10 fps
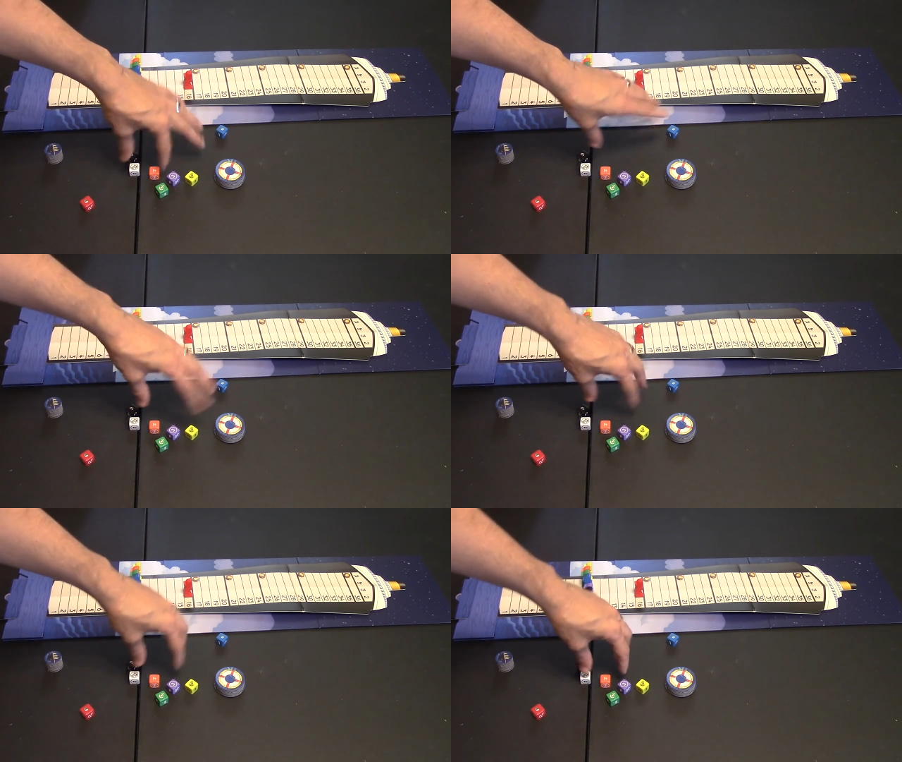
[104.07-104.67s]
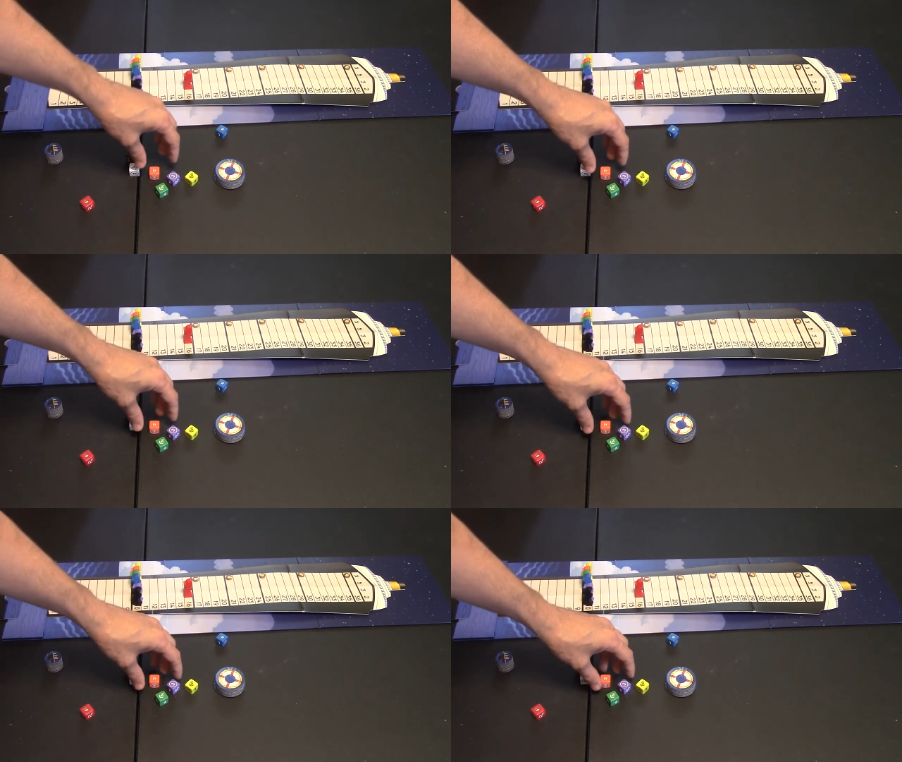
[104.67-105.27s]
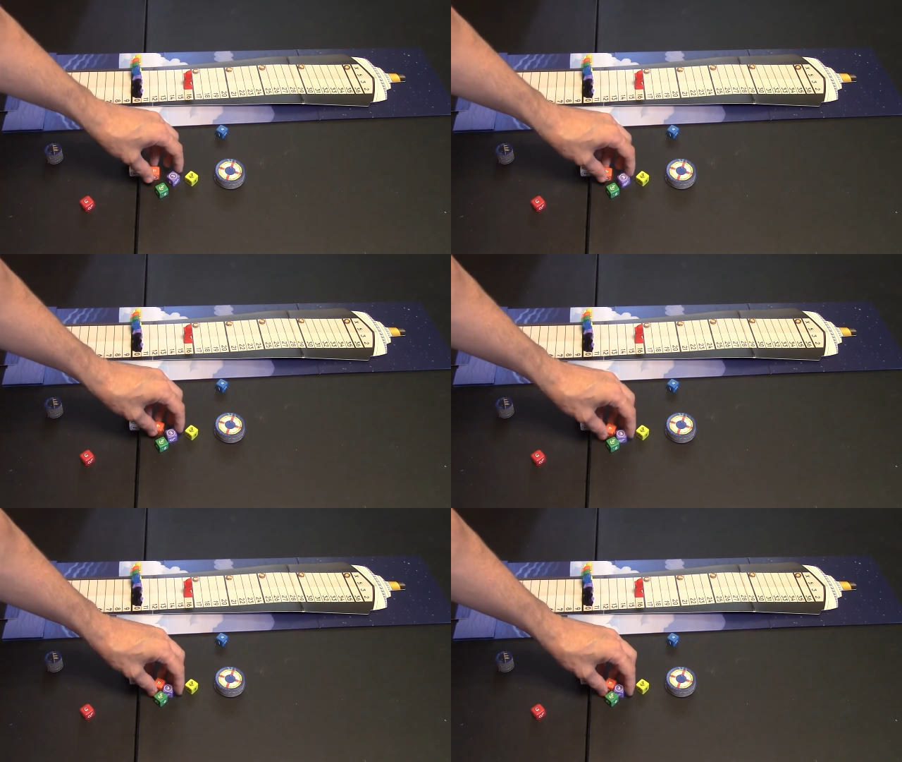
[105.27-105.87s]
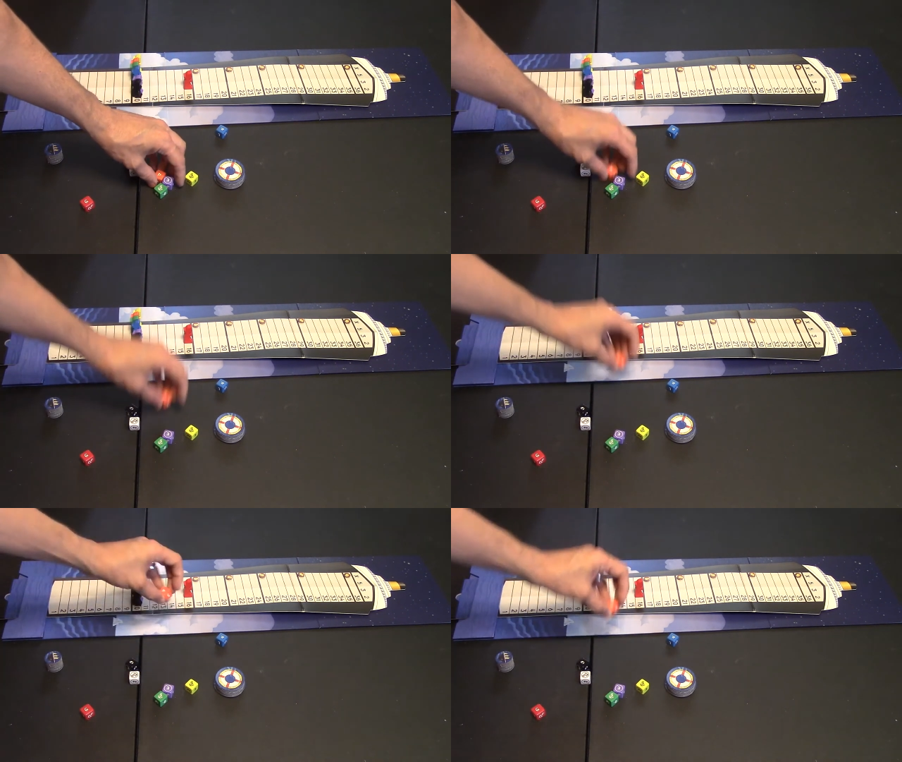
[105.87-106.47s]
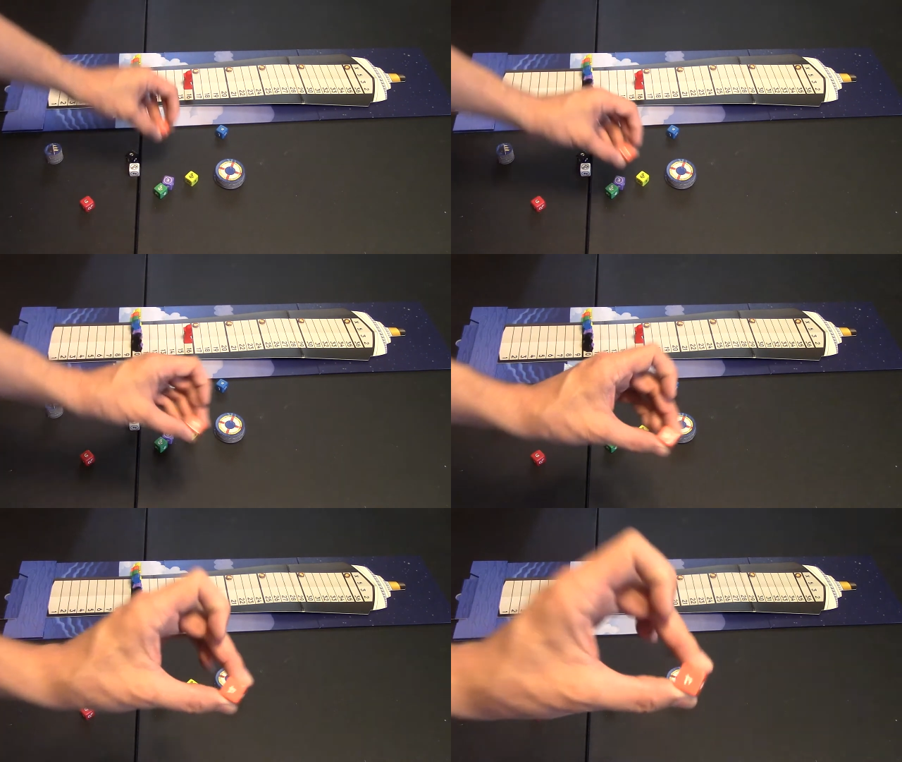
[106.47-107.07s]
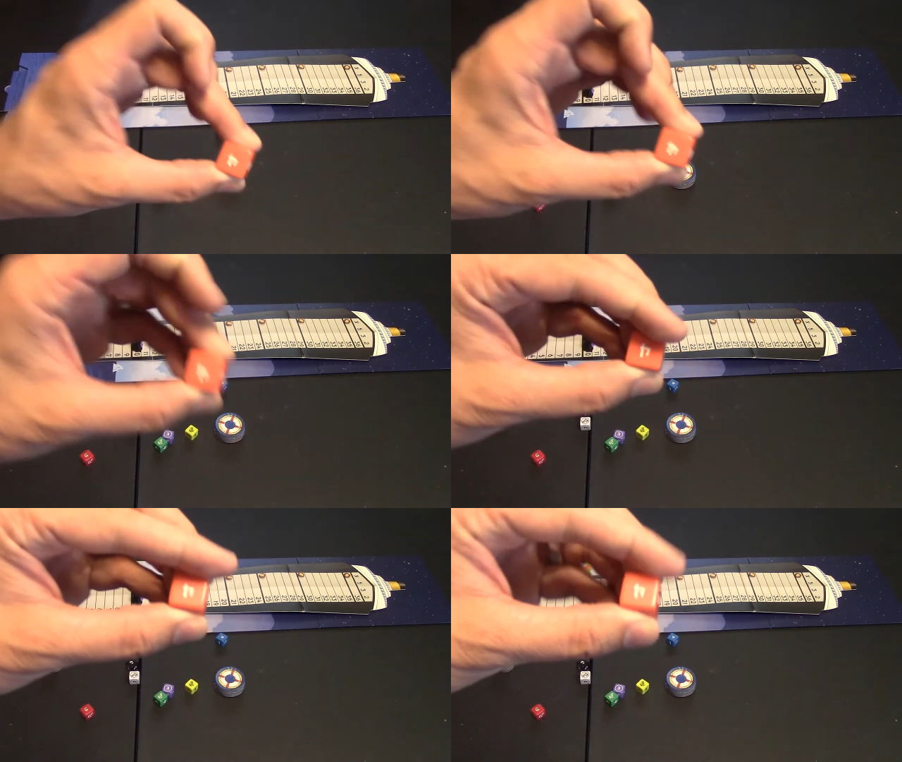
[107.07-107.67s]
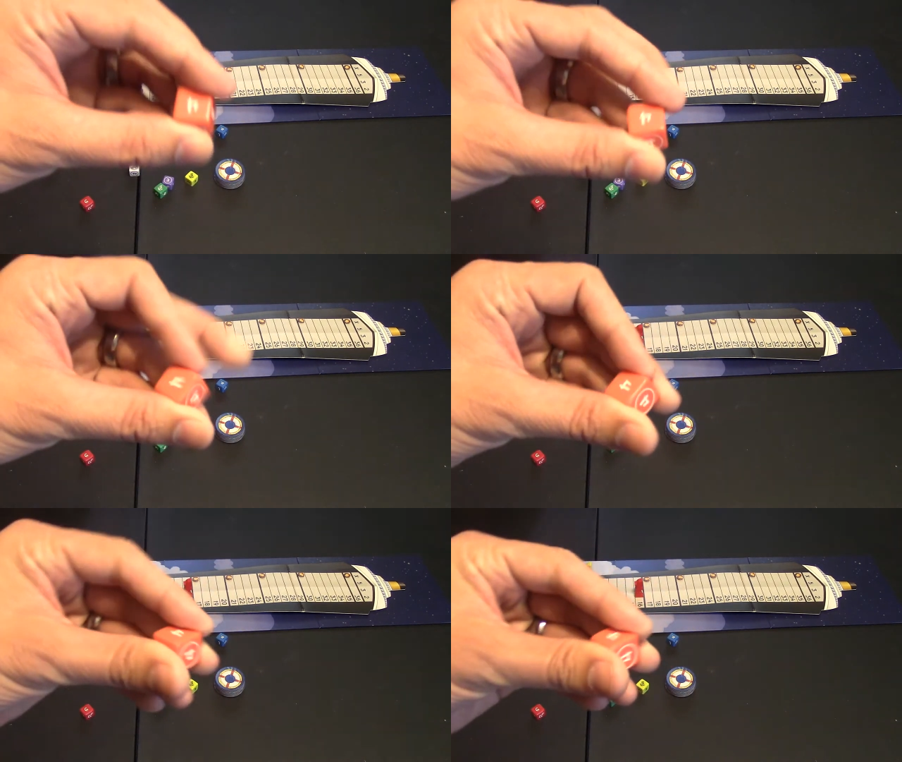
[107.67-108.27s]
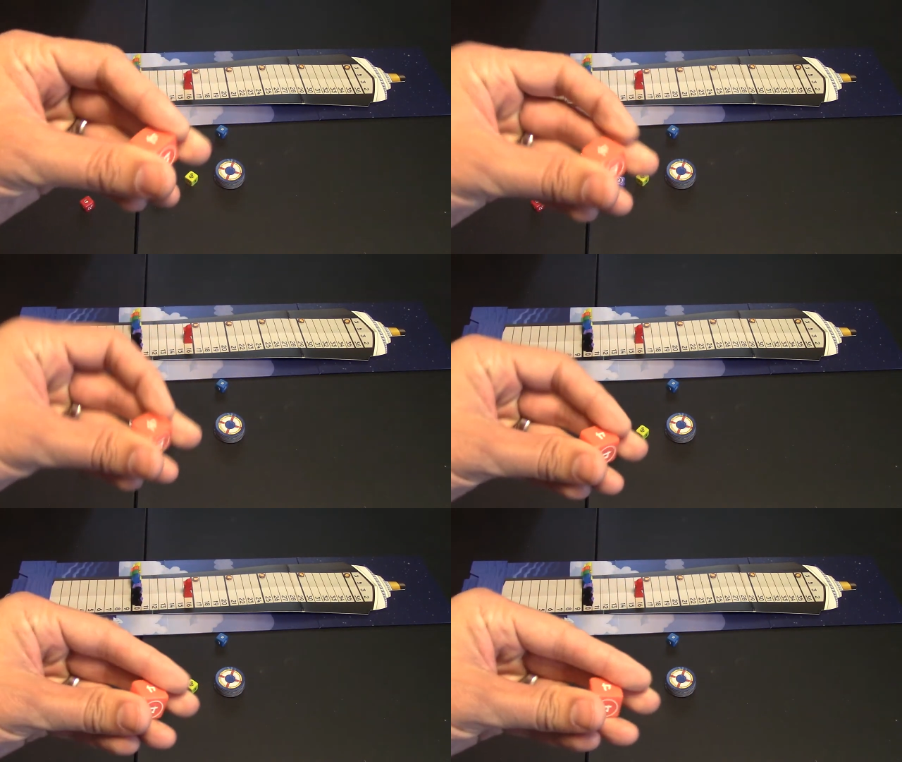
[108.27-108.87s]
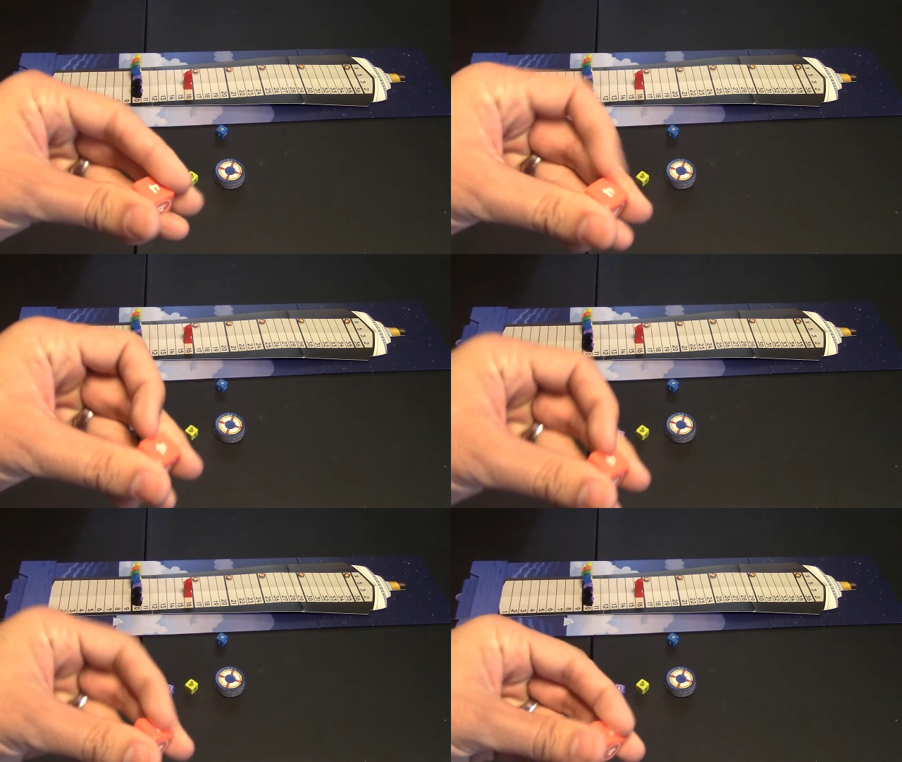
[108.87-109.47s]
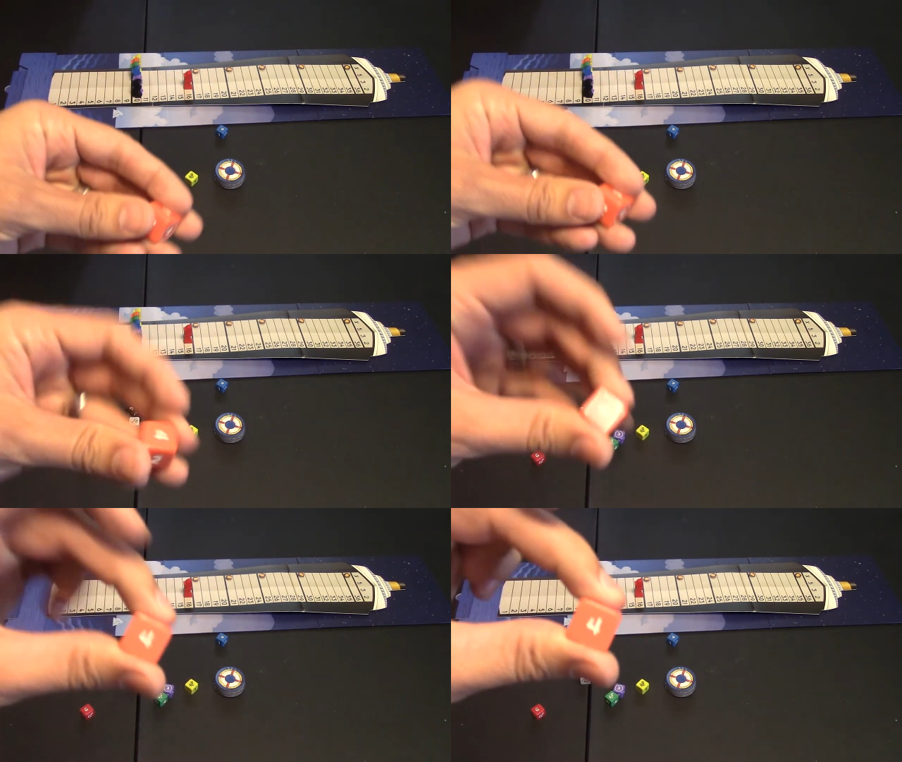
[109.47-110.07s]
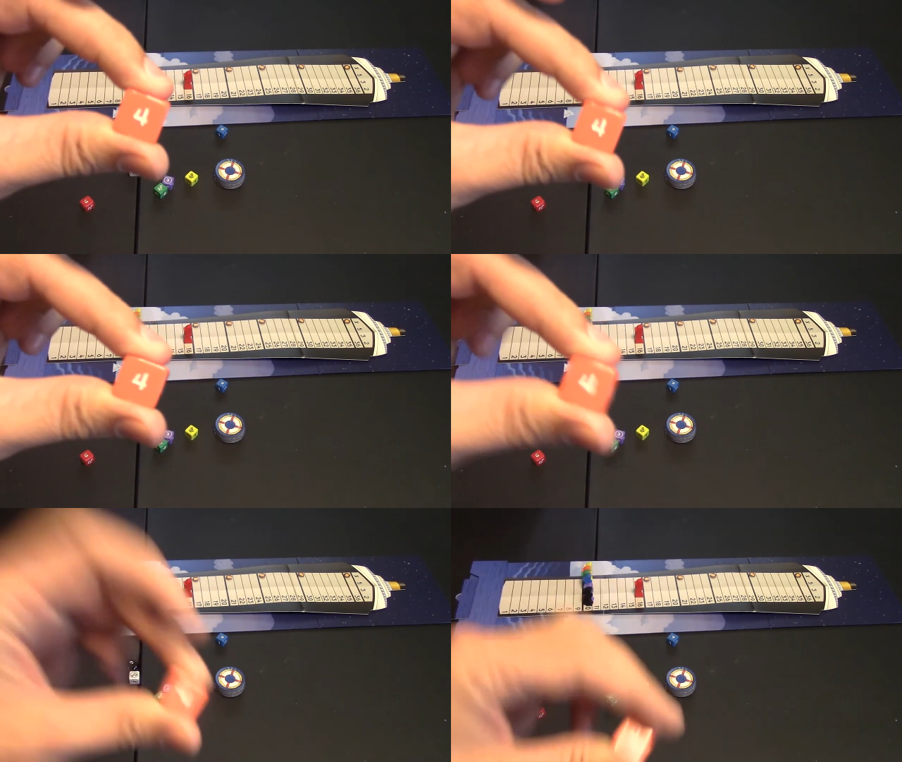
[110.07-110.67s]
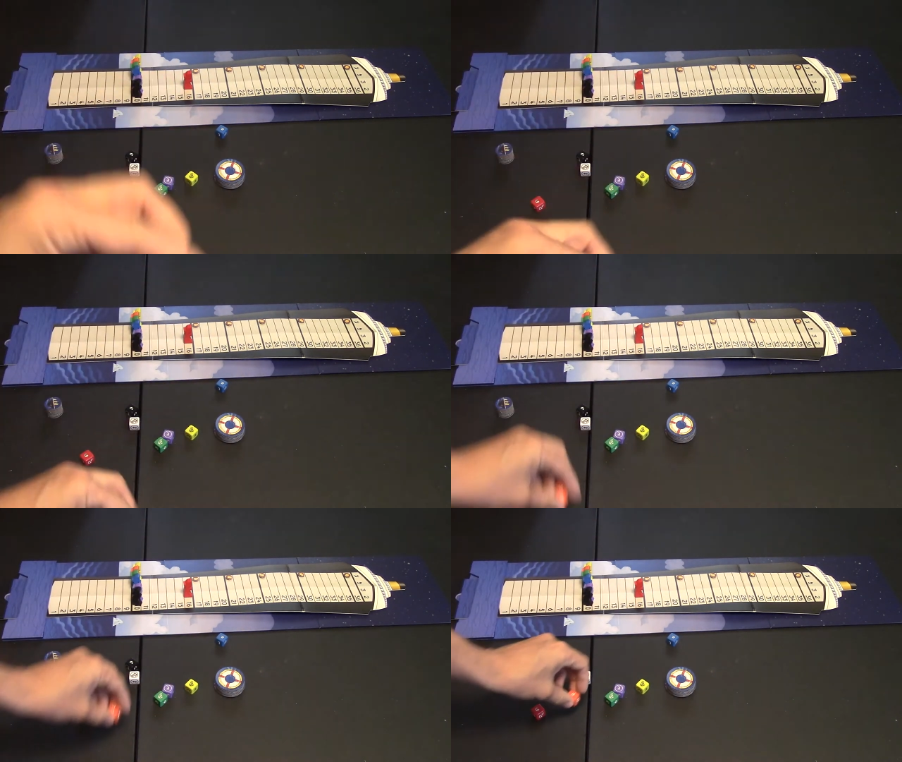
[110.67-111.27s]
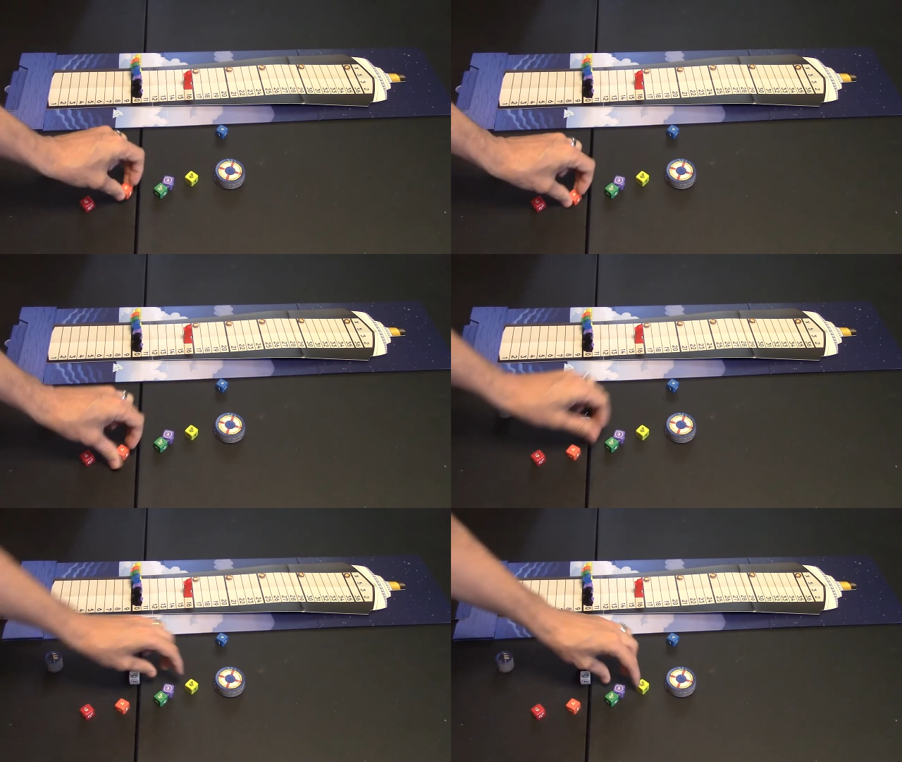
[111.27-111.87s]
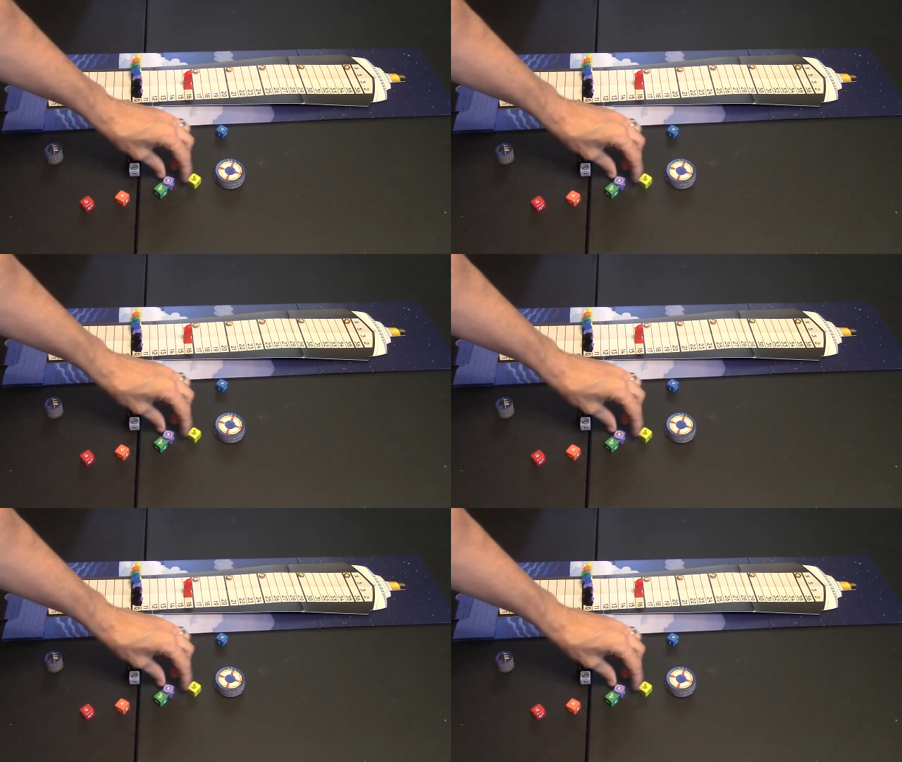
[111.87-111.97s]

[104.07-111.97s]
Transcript: Nobody's mouth can be seen.